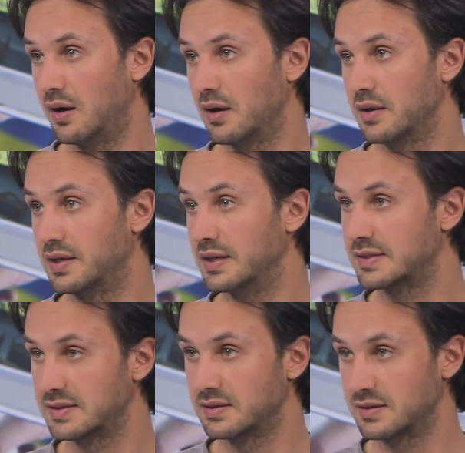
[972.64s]

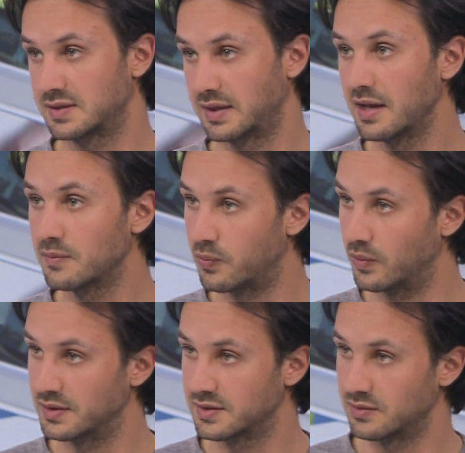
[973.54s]
his
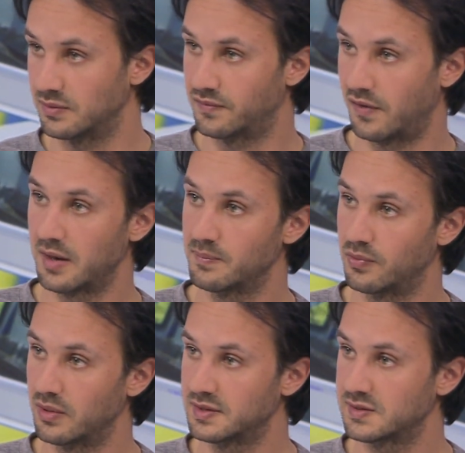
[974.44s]
standpoints on foreign
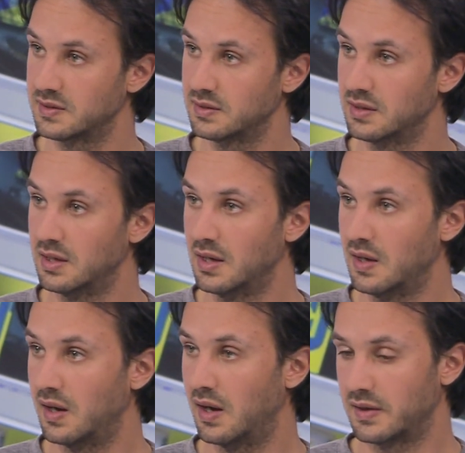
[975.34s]
policy,
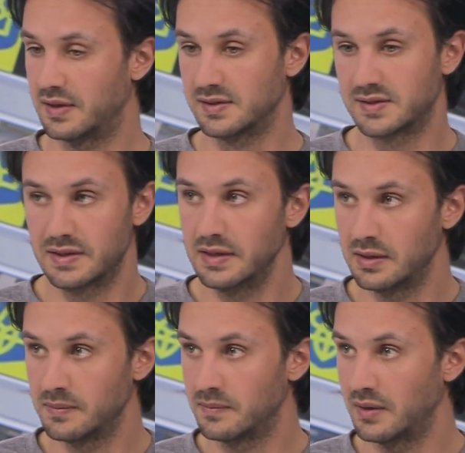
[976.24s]
his
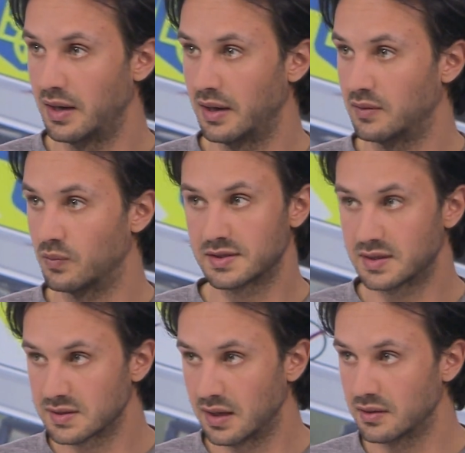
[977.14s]
team, and what
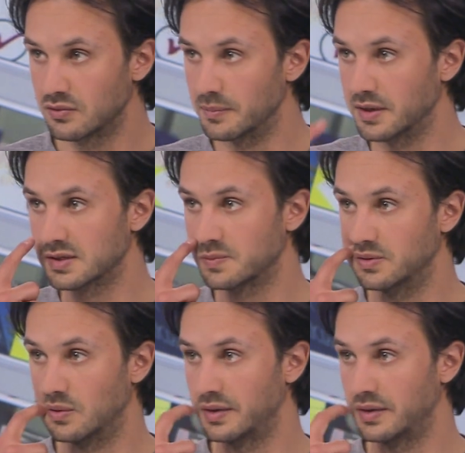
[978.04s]
he's gonna do, because we know